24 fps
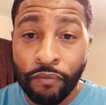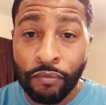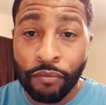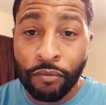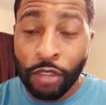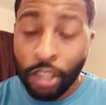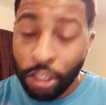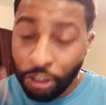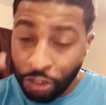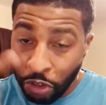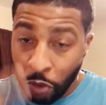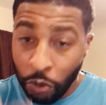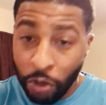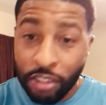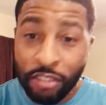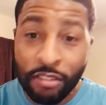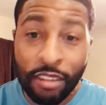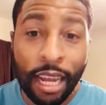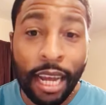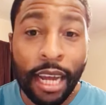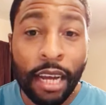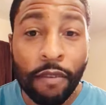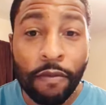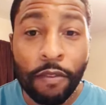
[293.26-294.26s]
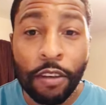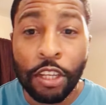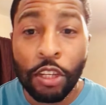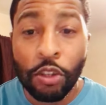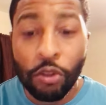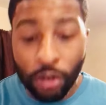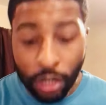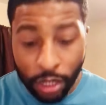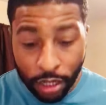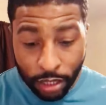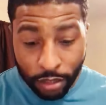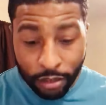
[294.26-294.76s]
So it's time for you
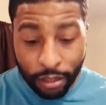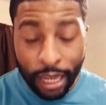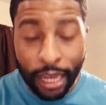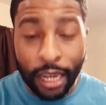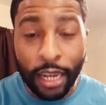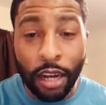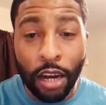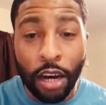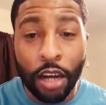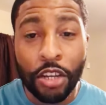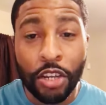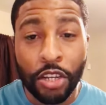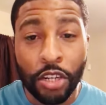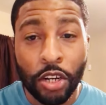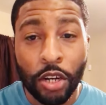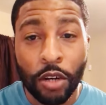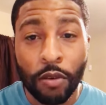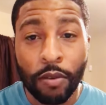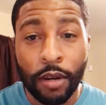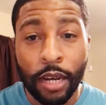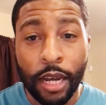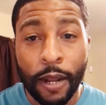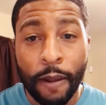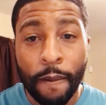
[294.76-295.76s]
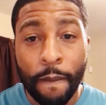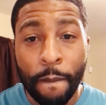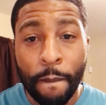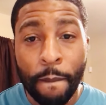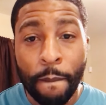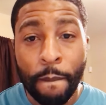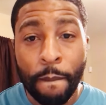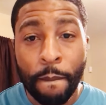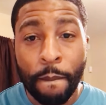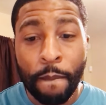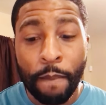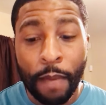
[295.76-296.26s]
to say, God, you know what?
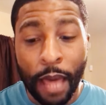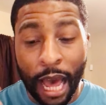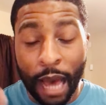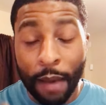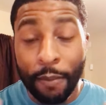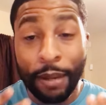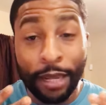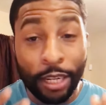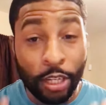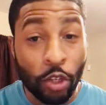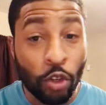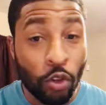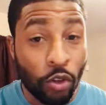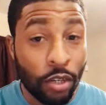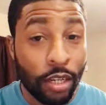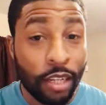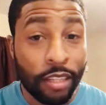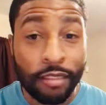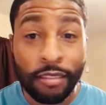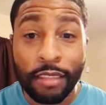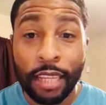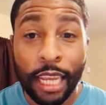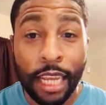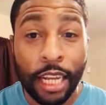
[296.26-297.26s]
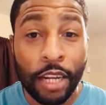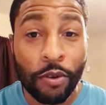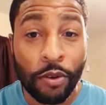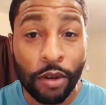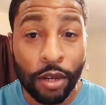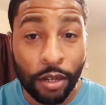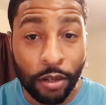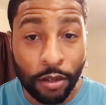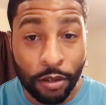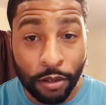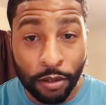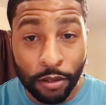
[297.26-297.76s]
I've been doing this thing
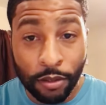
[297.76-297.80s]
wrong.